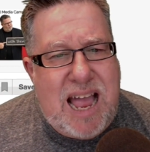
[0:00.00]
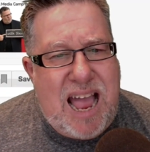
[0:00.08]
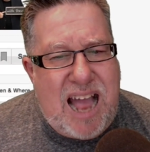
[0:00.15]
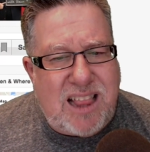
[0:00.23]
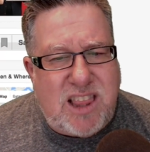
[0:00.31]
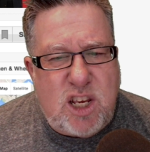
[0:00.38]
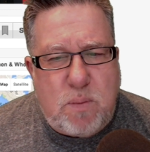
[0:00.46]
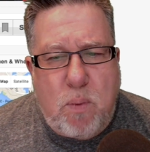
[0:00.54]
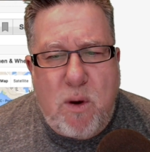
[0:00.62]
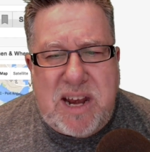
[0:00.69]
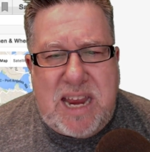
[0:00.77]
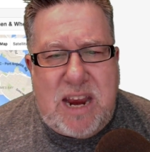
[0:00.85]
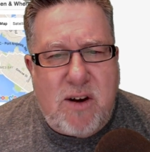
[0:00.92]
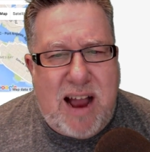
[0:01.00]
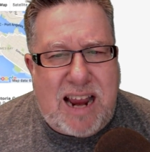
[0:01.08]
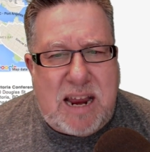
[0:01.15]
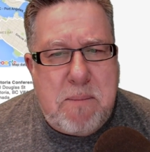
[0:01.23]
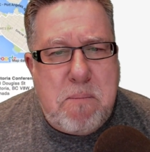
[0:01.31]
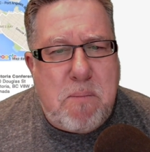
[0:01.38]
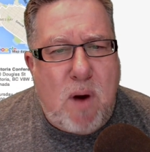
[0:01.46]
At this point here, I
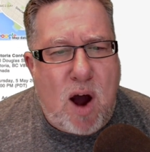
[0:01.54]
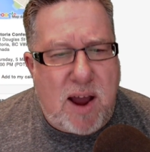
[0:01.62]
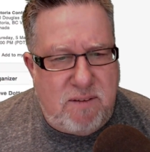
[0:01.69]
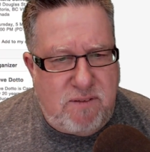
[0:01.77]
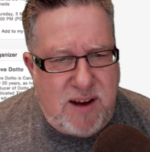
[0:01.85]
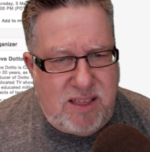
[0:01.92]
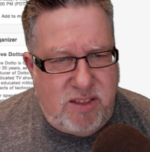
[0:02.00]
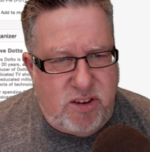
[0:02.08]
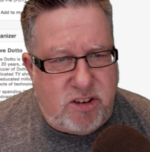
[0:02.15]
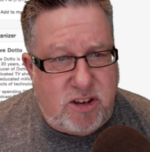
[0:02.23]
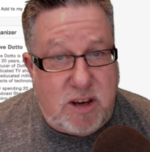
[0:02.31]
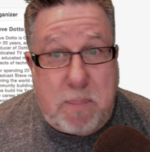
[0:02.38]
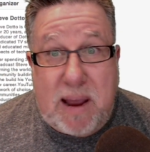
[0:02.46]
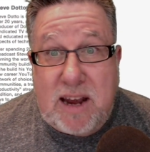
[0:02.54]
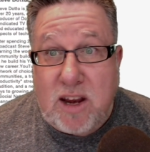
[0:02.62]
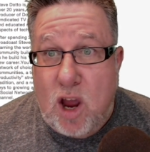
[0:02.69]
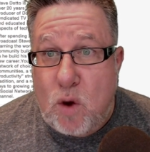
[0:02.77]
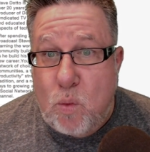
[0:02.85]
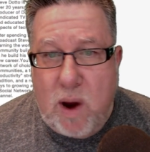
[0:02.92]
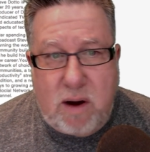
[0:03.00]
can modify this depending
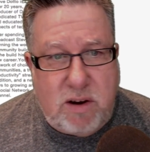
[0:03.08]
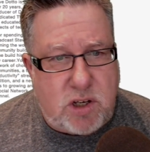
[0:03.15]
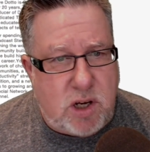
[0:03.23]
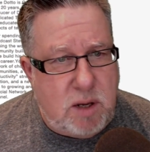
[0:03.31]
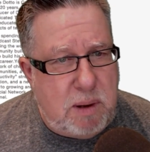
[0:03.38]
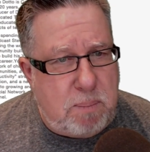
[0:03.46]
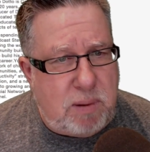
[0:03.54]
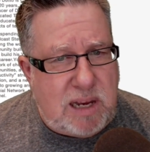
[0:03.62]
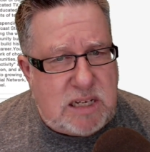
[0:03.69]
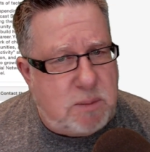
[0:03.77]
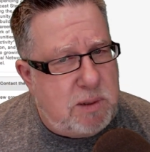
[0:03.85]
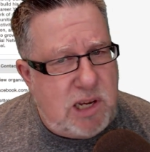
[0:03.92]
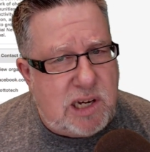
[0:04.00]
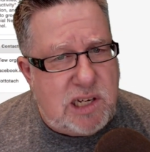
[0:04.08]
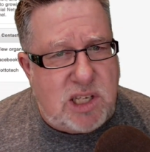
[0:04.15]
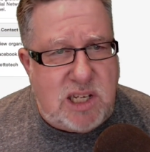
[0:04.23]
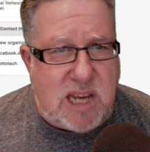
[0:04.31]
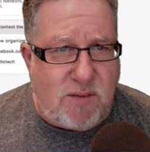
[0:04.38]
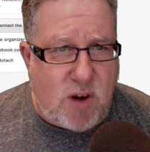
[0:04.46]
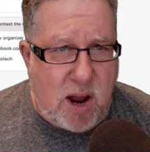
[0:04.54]
on where it's going to be placed. But you can
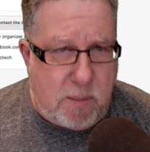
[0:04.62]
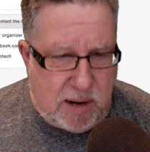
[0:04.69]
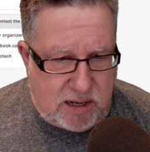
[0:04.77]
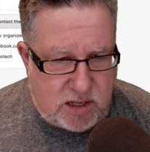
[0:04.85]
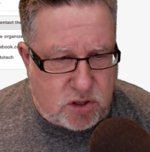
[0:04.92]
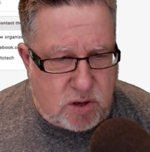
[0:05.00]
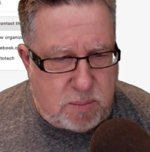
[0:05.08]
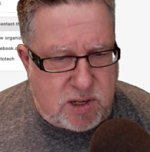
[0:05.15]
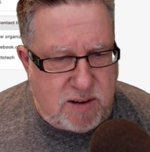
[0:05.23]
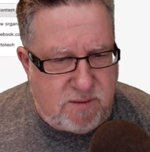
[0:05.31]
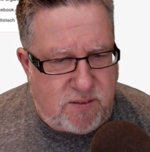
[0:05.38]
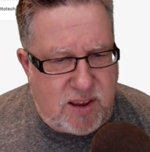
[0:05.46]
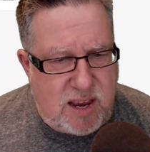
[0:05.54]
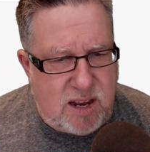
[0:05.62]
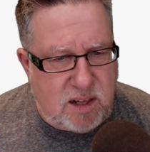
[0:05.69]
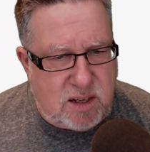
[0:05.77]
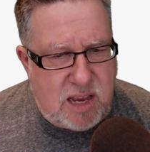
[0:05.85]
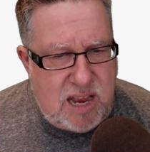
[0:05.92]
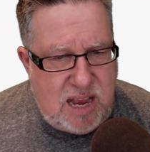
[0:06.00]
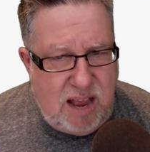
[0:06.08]
see I've got my description field.